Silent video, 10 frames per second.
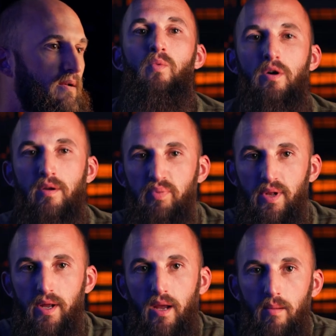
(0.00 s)
While
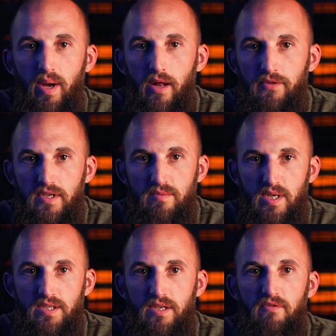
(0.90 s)
complaining about these
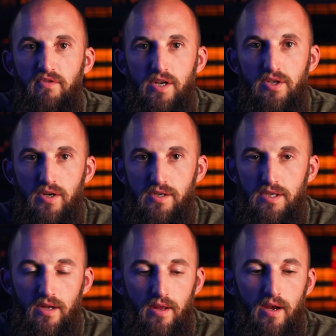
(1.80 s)
missing
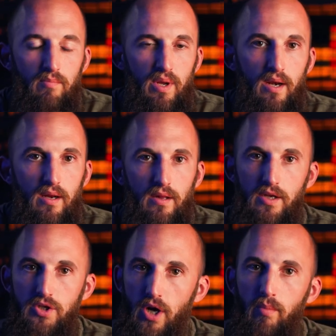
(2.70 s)
features and then
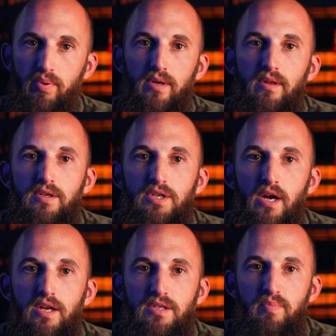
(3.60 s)
immediately jumping to the
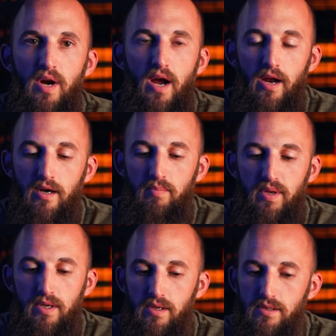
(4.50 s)
Chinese product
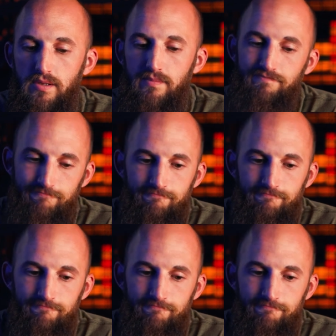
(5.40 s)
because